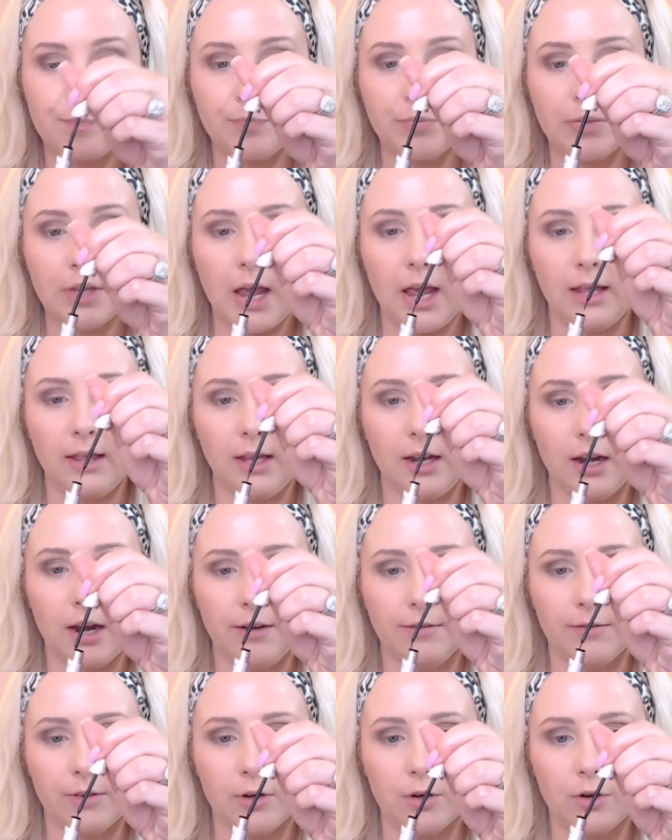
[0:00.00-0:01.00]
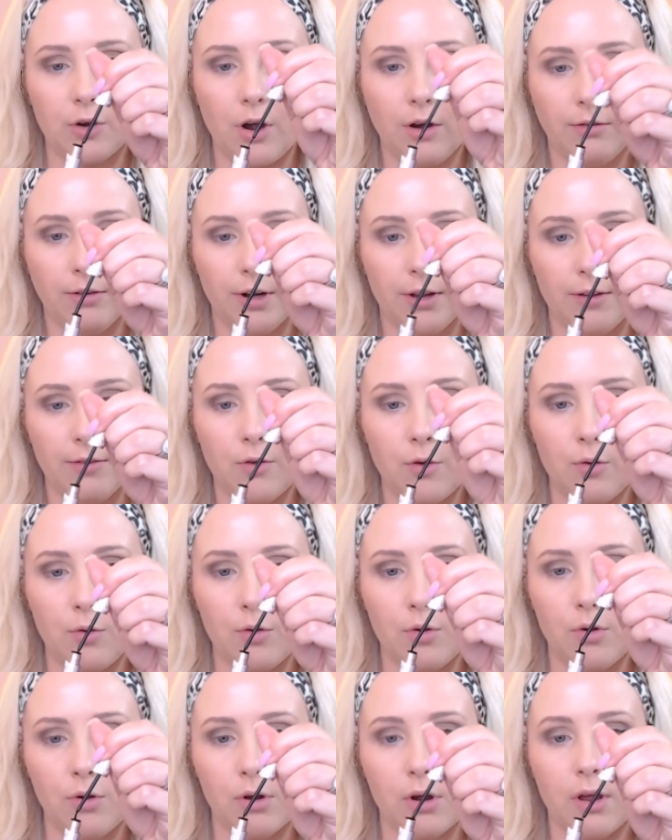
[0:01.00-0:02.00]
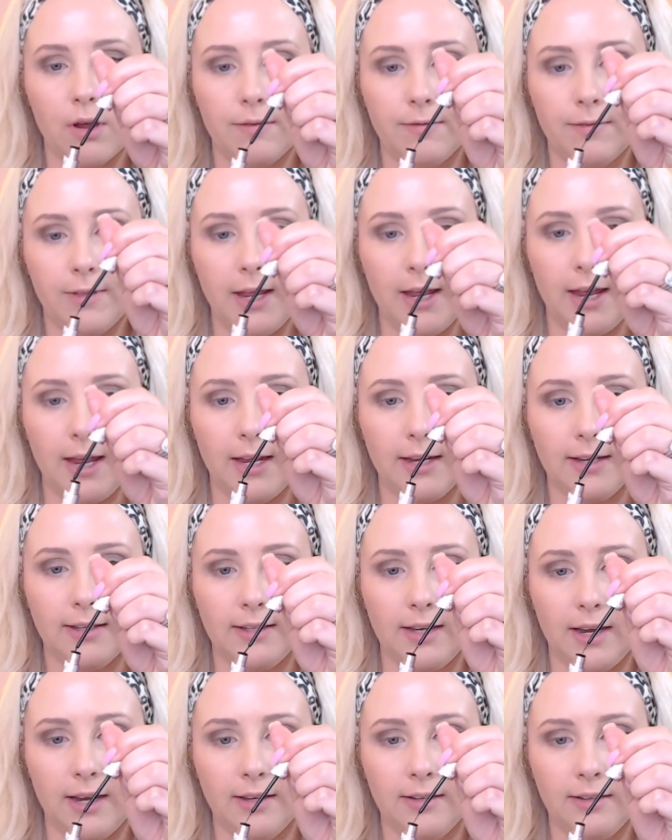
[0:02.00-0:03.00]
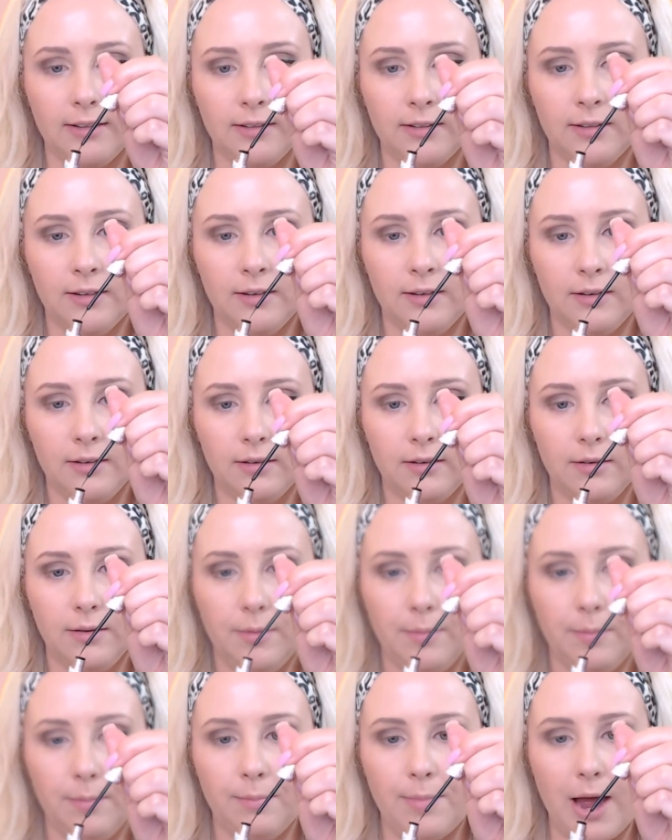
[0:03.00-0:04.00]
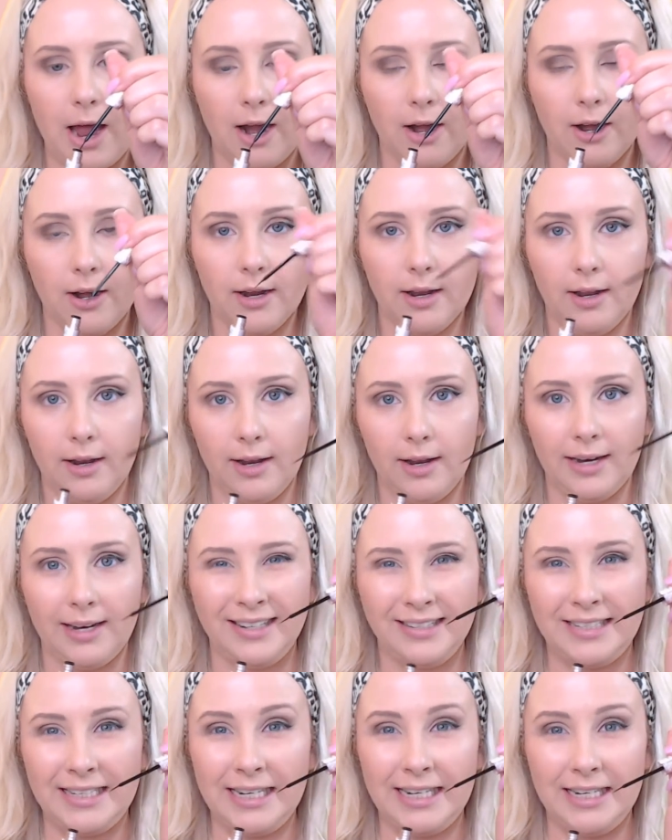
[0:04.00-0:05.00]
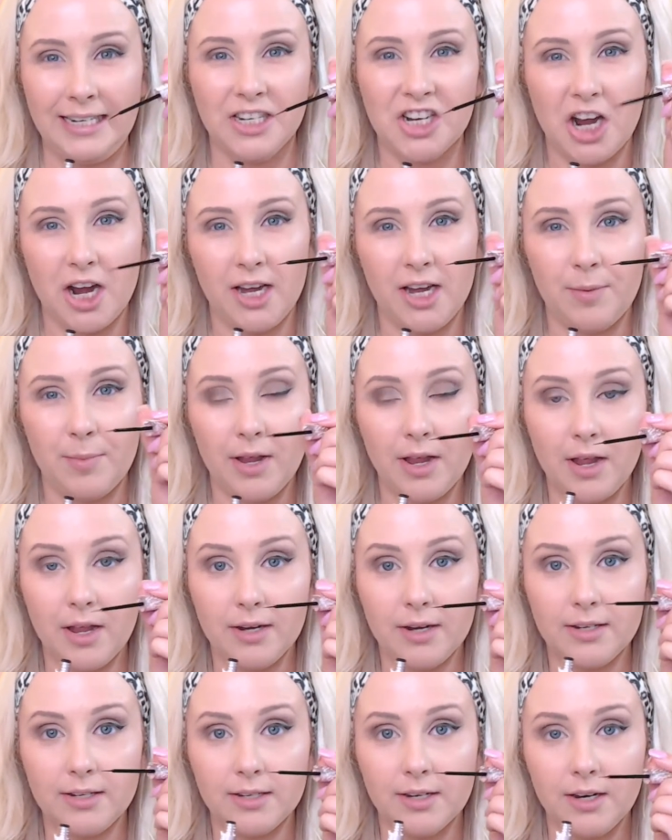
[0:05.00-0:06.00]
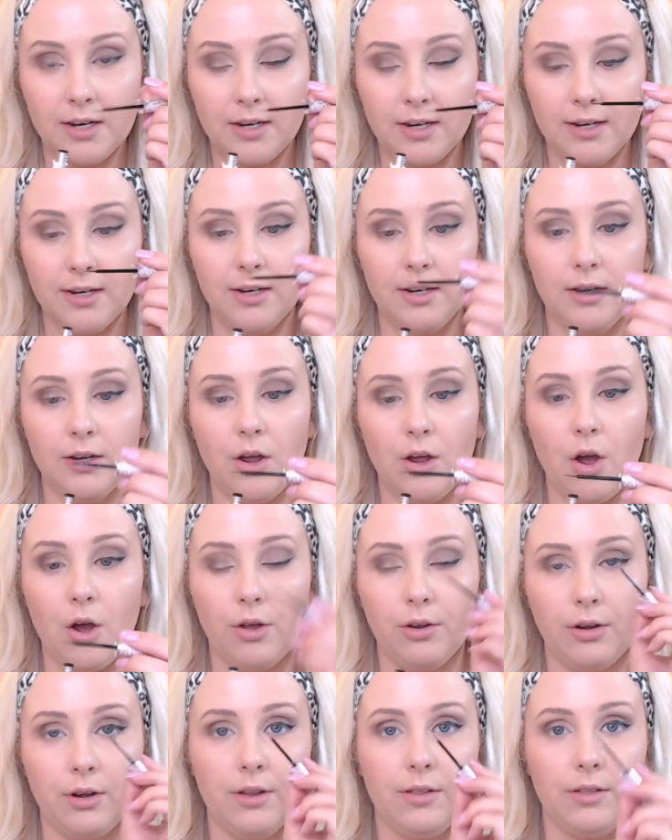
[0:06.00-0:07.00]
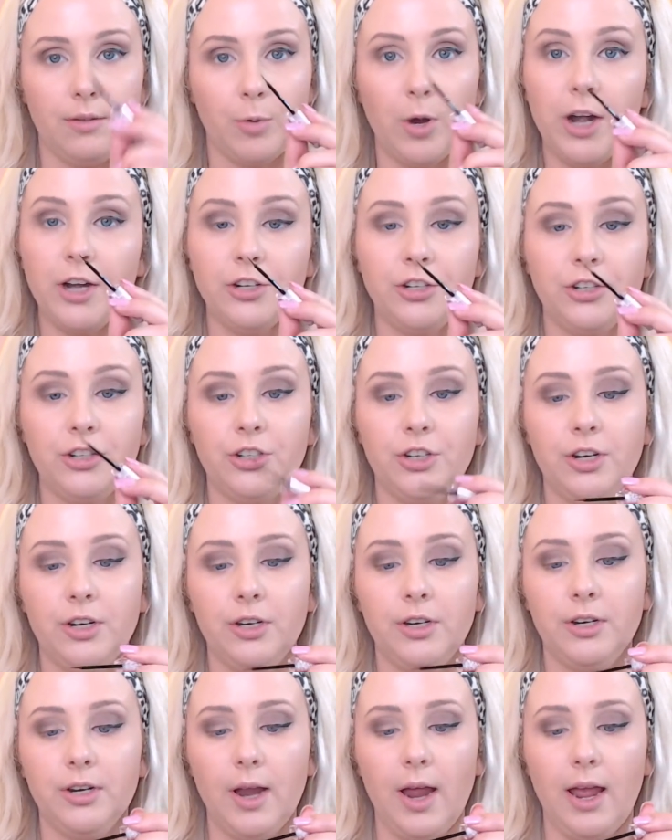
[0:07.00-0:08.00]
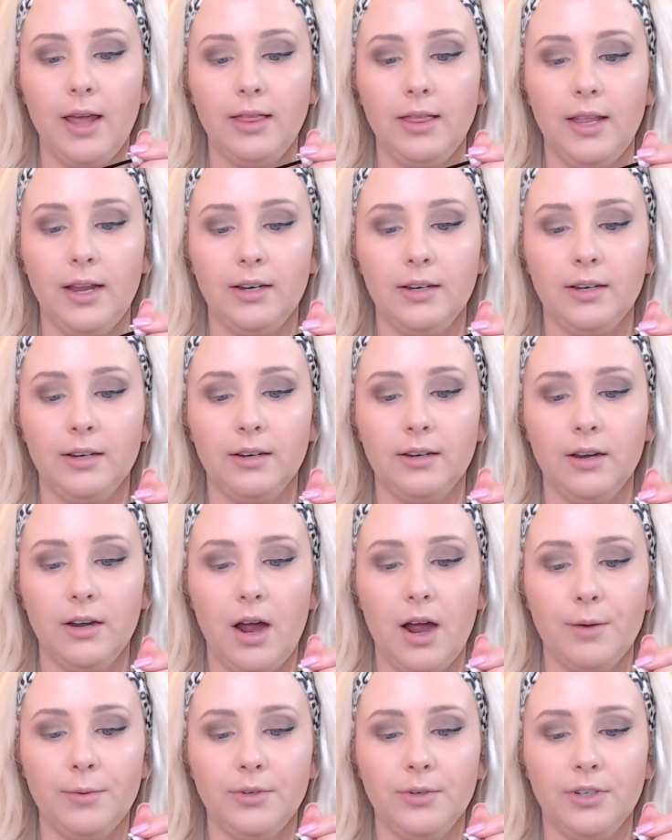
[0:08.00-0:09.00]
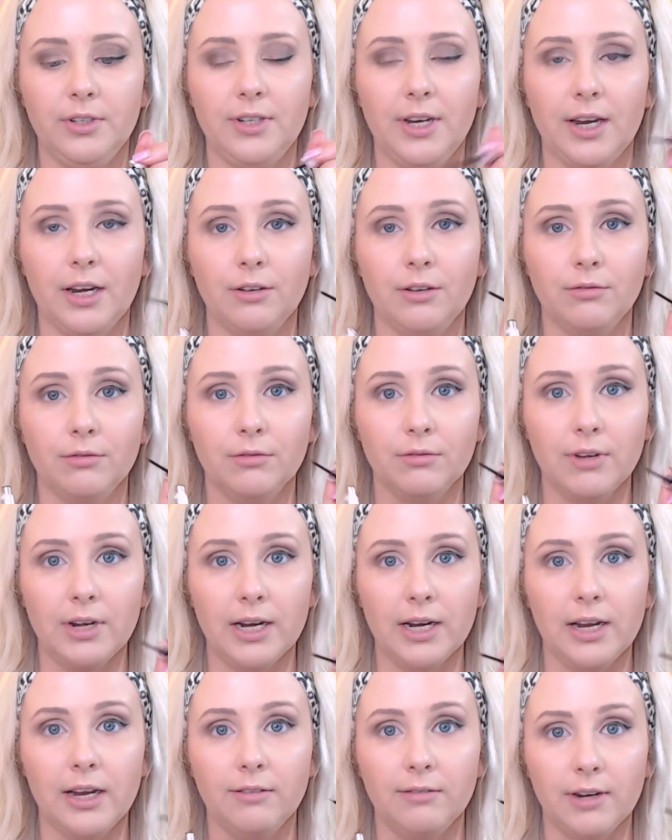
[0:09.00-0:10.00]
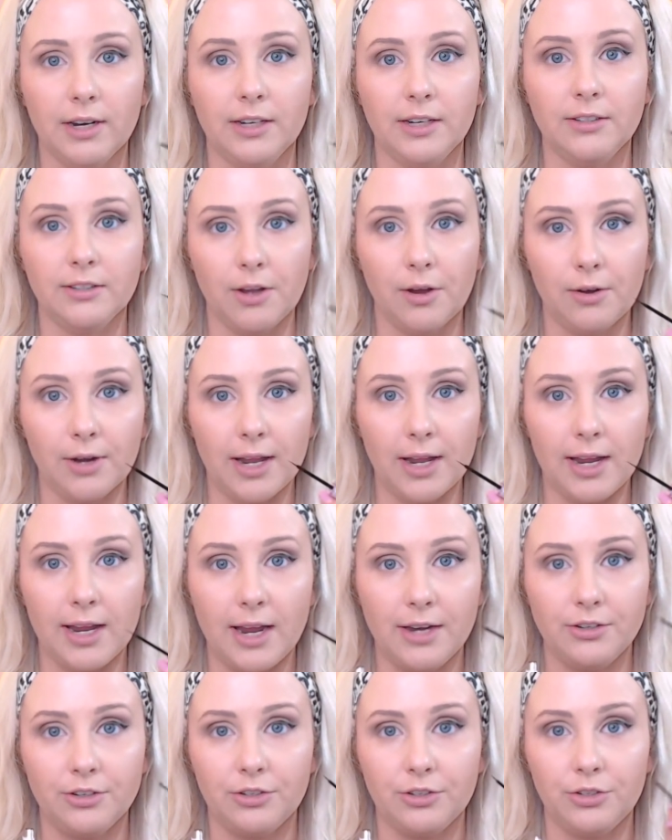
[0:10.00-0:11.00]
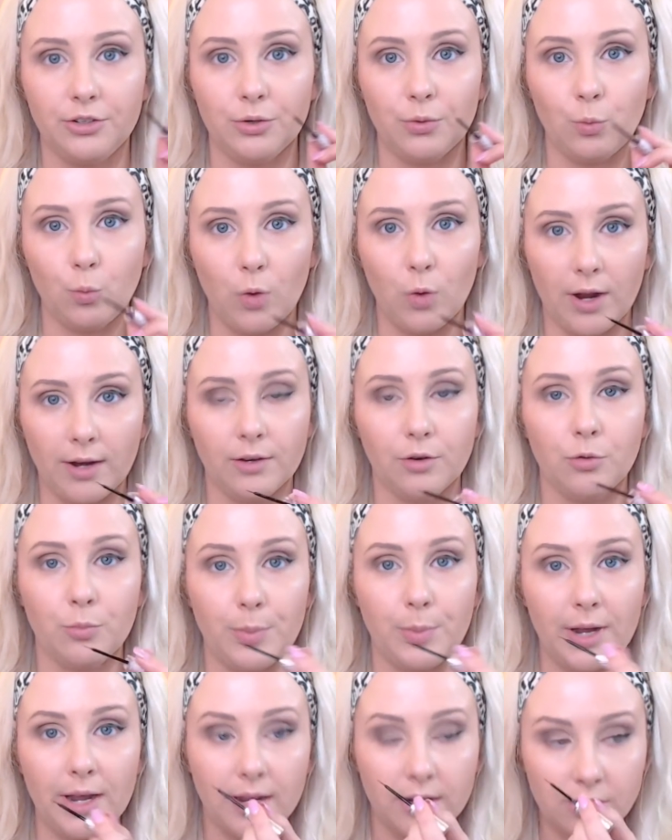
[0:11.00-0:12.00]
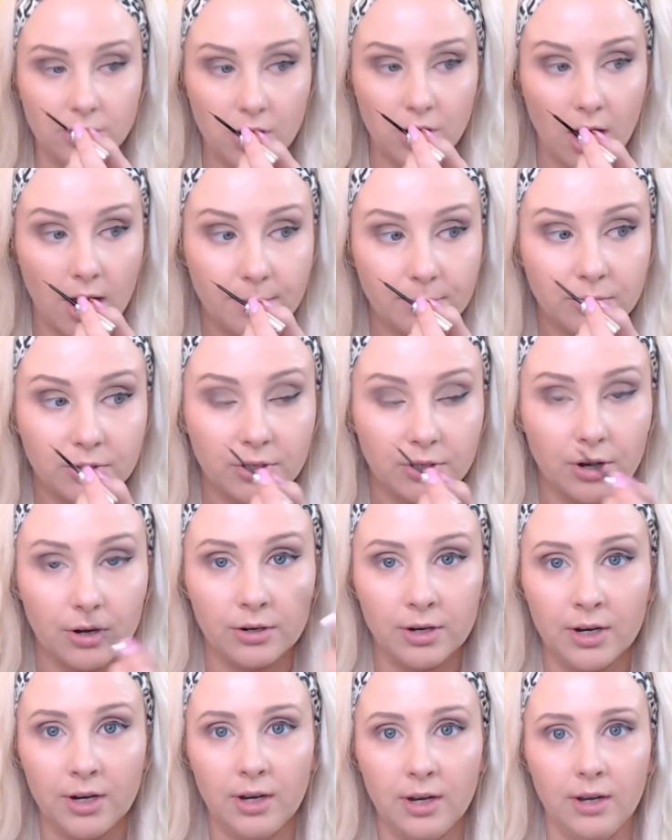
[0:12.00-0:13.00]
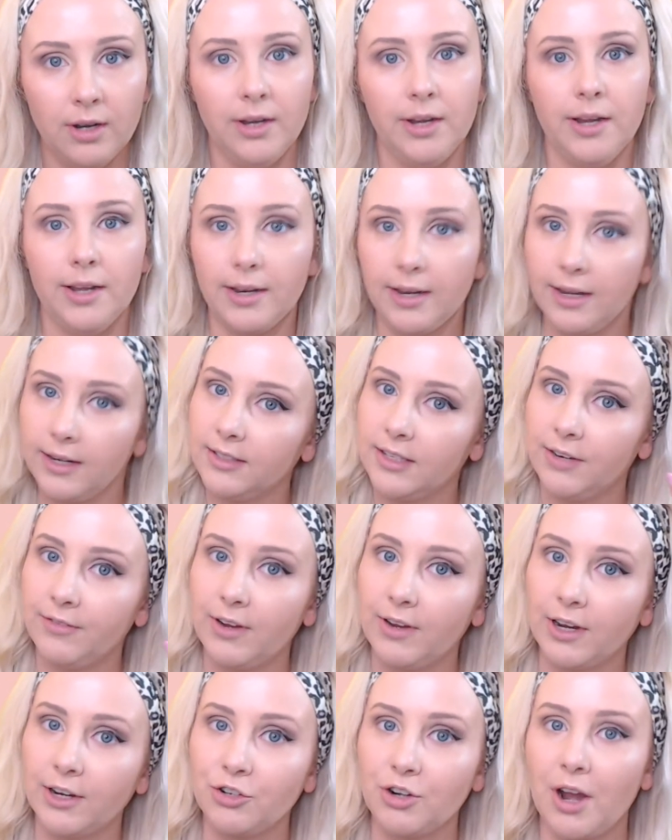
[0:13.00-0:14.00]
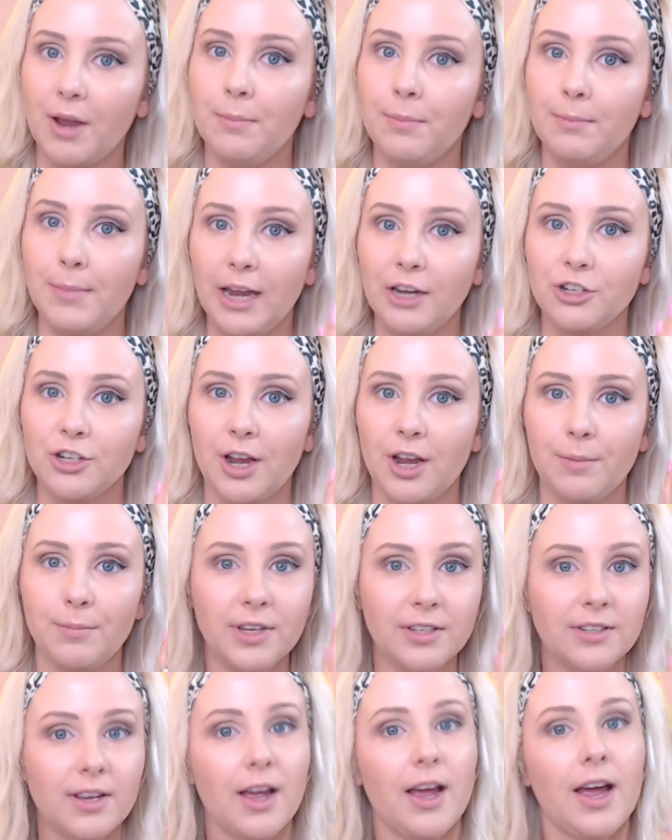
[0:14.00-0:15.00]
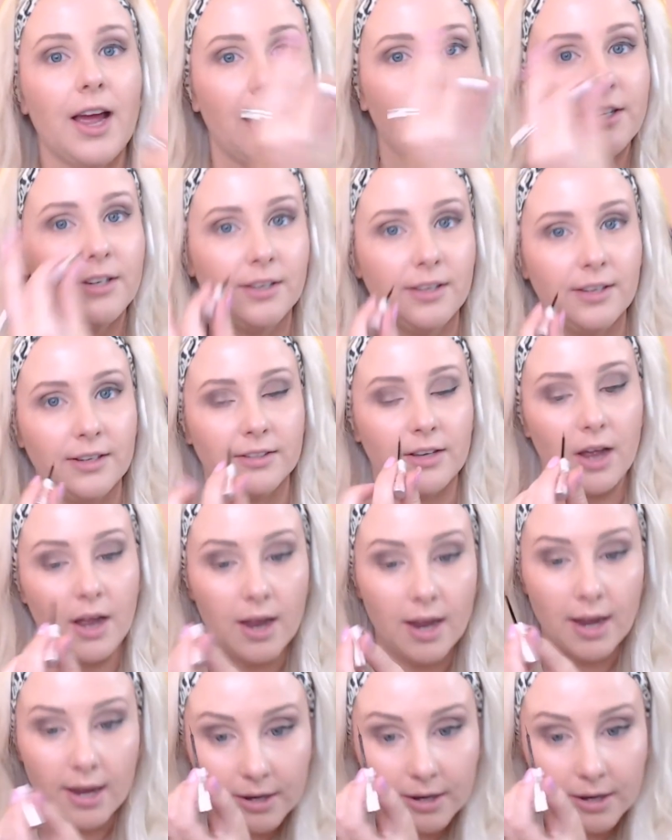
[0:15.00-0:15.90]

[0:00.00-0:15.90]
and then I've got rid of all of the excess, but like a teeny tiny bit on the brush, and then I would just take it really slowly and just do one little bit at a time. So let's see if I can try and match up this eye to this eye.